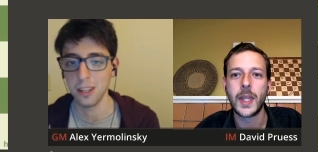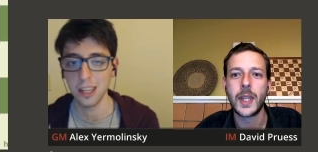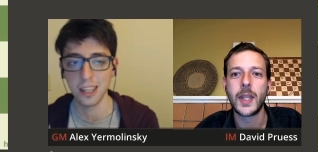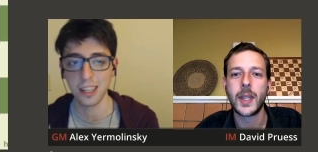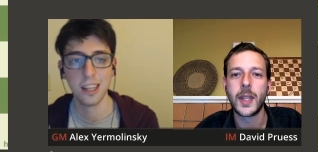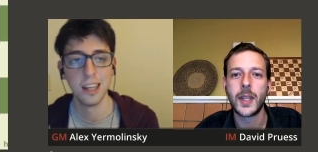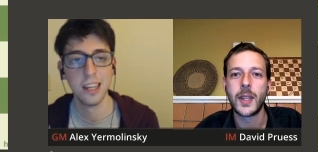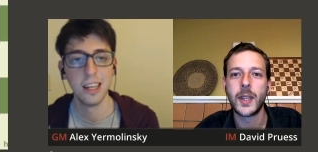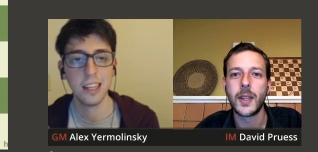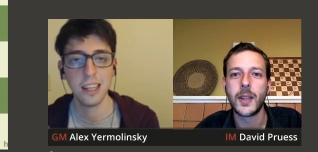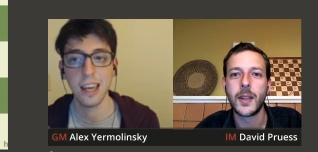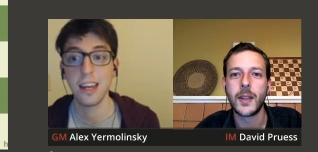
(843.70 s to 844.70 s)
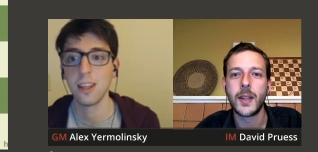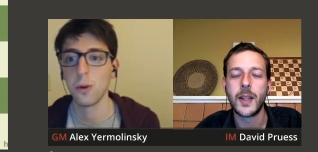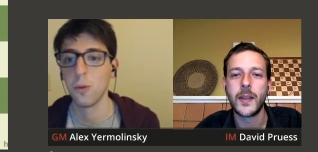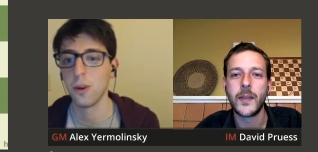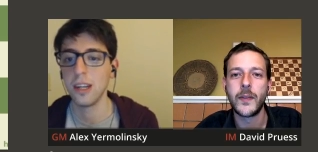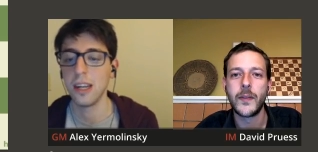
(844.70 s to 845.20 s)
Speaker 1: of like getting
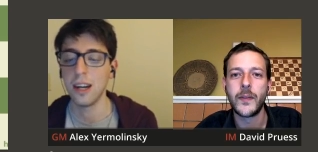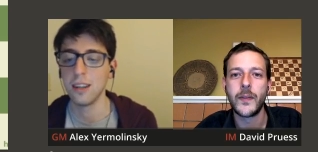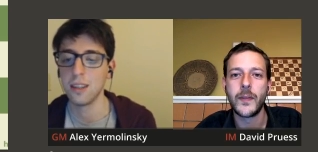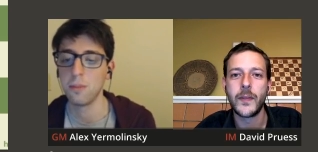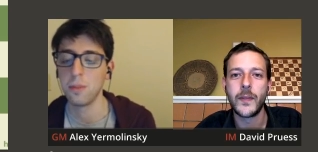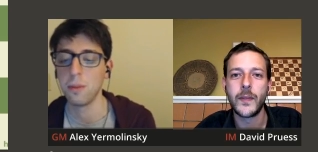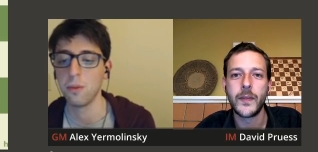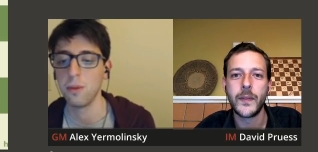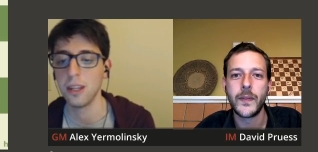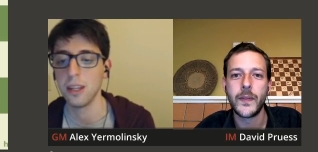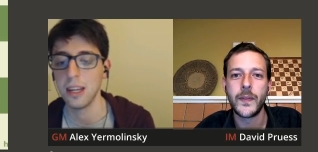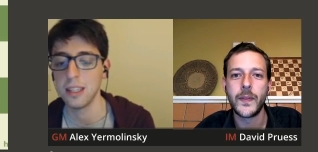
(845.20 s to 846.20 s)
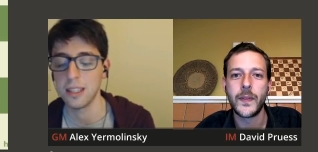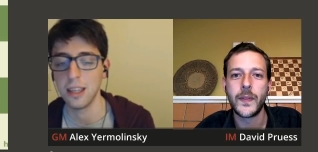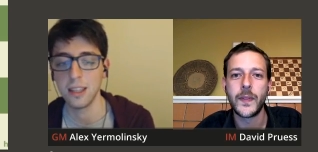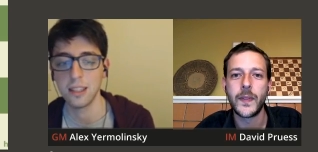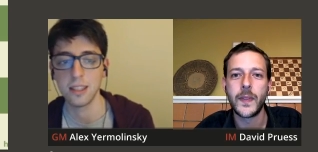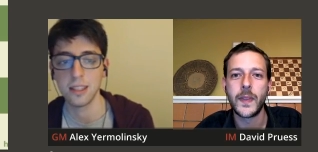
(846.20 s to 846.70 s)
the word out that people realize
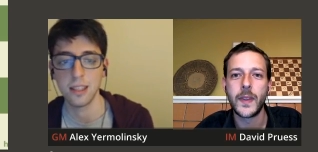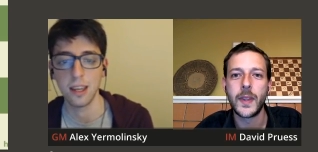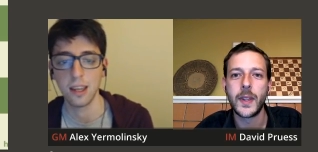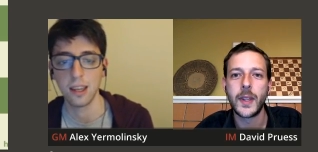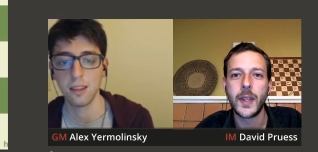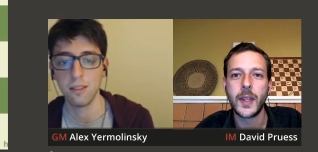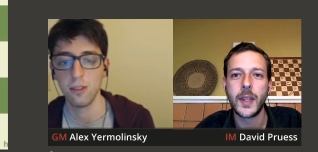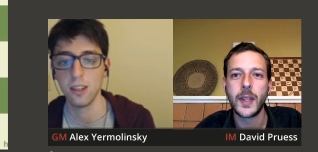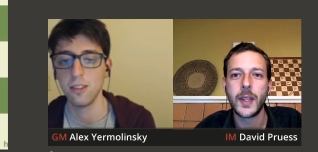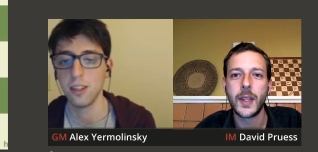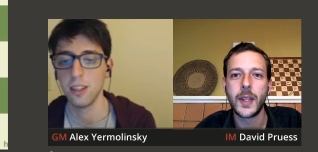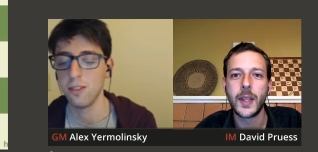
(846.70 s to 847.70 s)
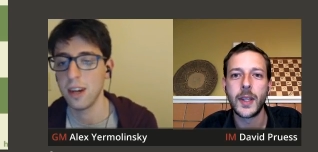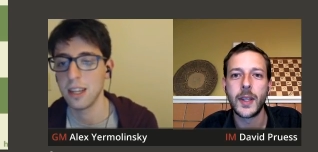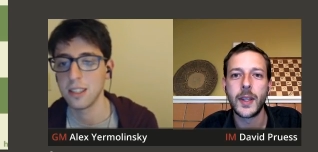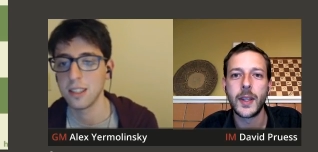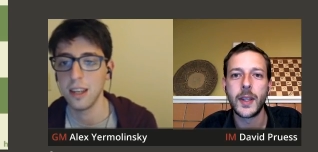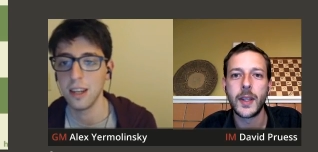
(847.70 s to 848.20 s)
that this is like really, really
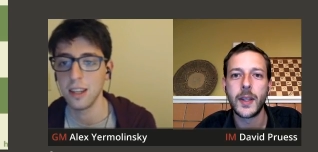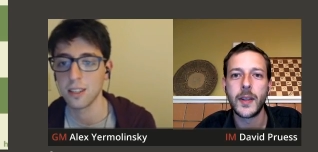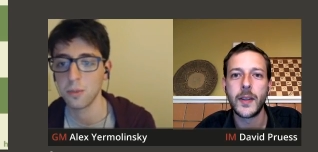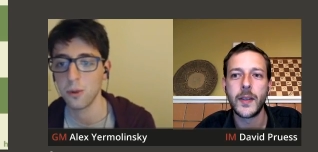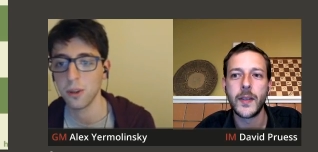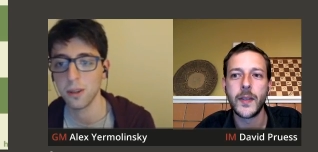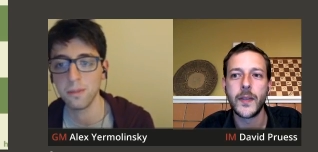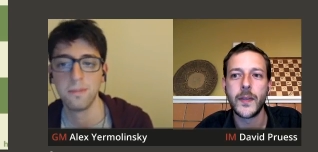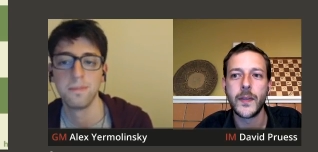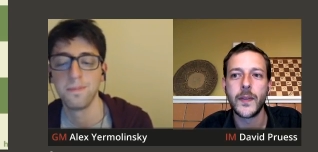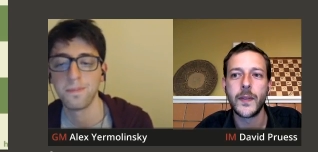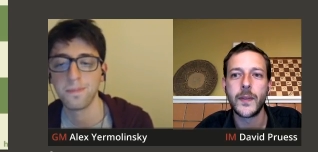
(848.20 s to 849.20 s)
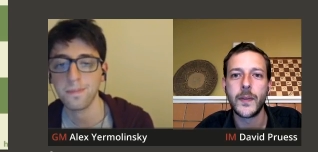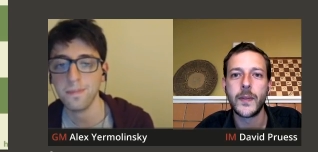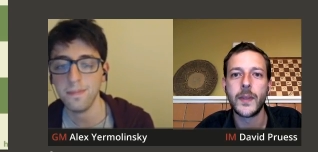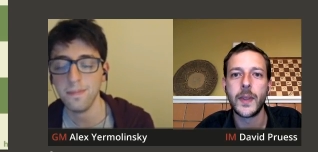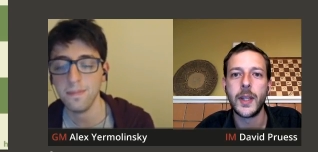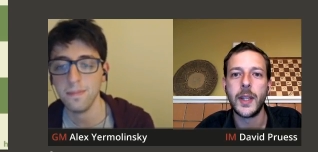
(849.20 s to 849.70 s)
fascinating sport.
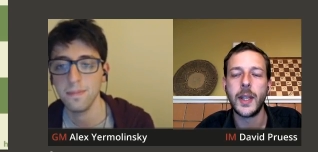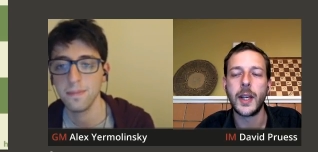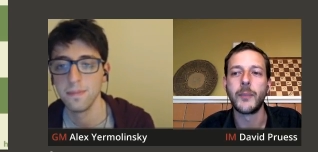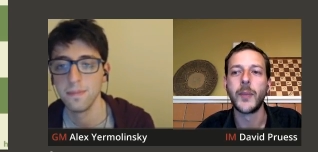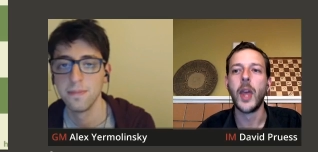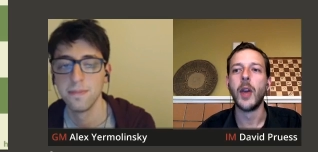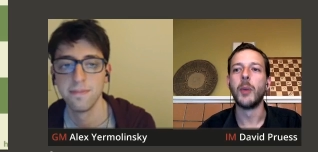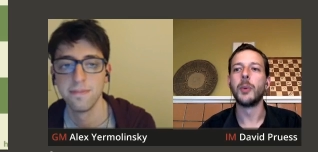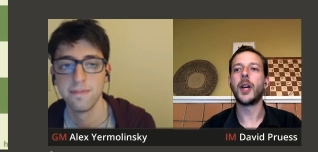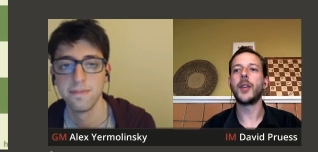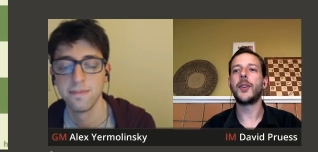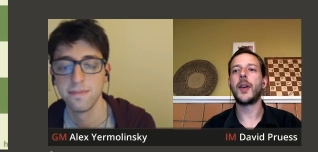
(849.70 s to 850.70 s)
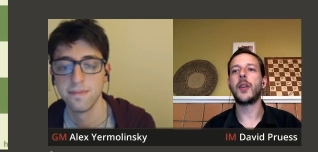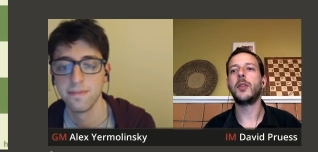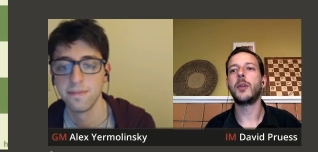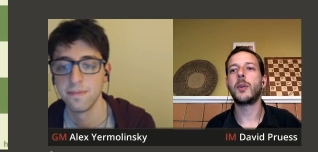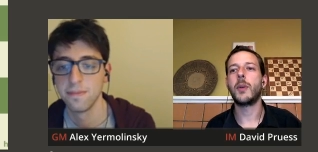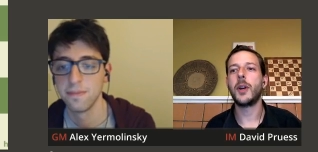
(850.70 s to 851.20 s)
Speaker 2: Yeah. Well, not to ask
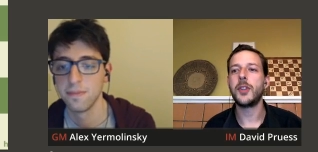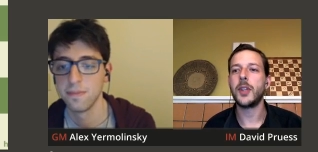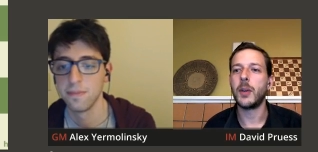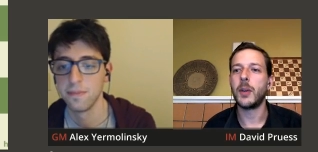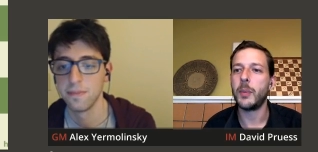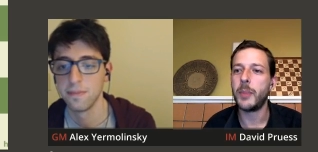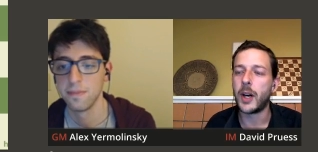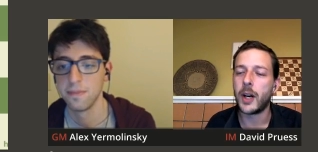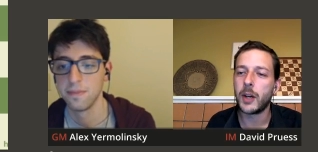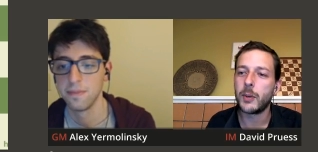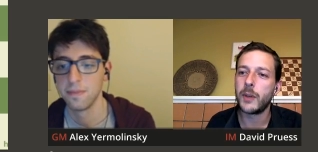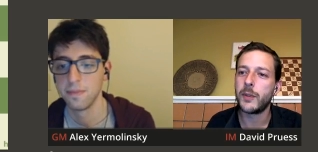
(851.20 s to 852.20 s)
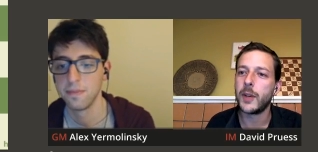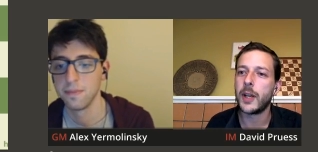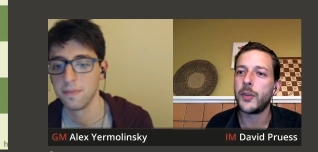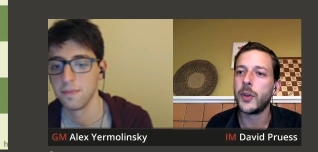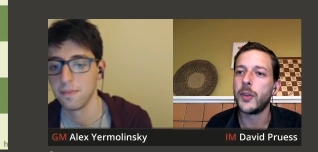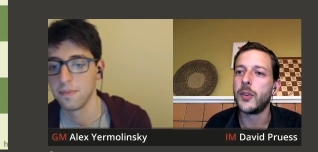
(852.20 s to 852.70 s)
you a question that would be awkward if your
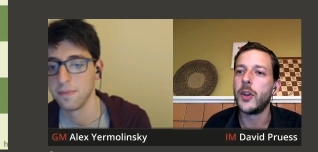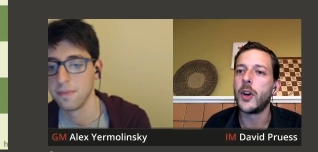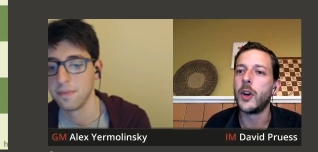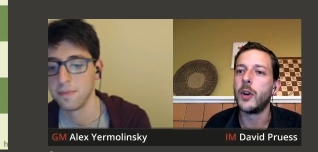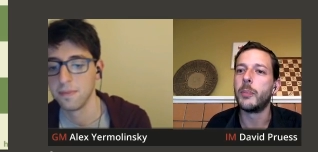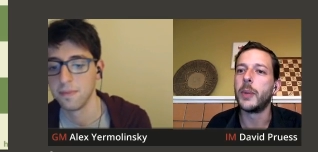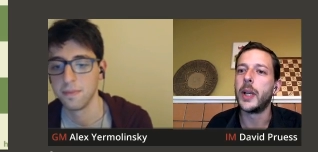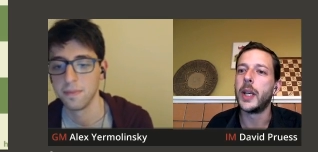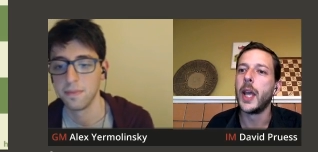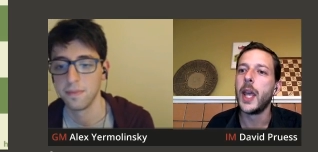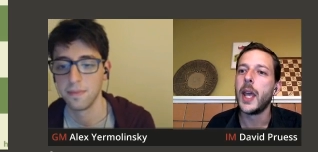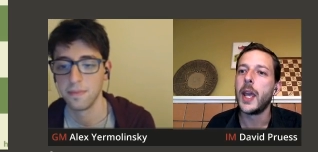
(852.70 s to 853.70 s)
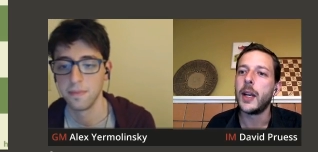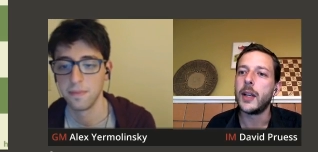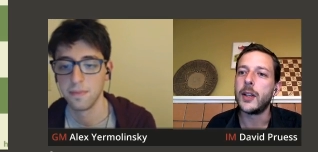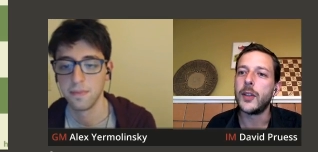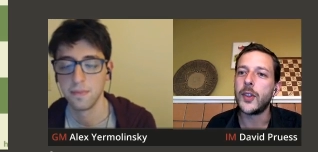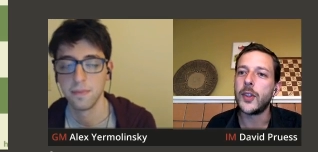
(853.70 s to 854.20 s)
answer is no, but
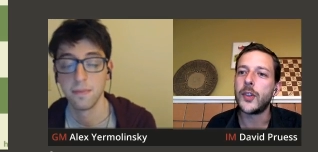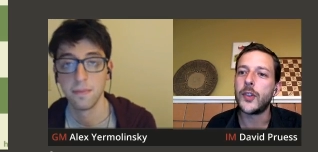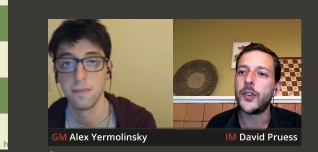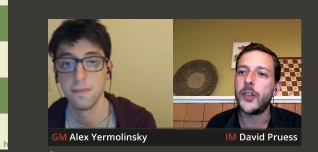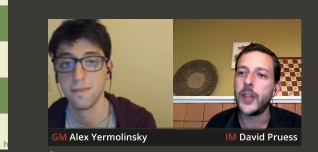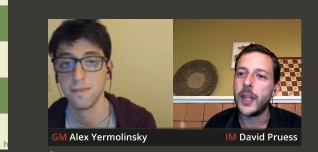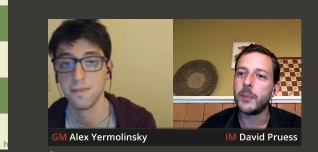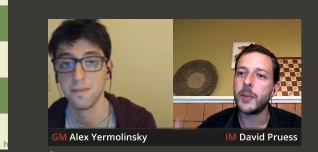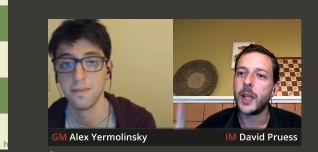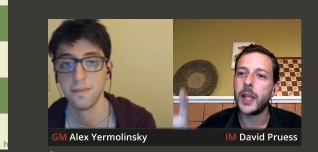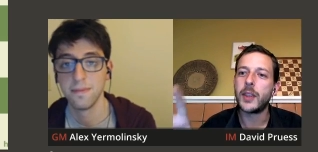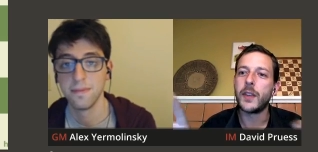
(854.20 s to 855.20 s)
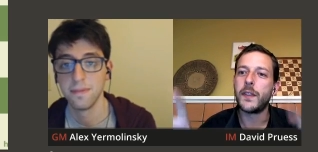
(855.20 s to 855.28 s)
does it seem like the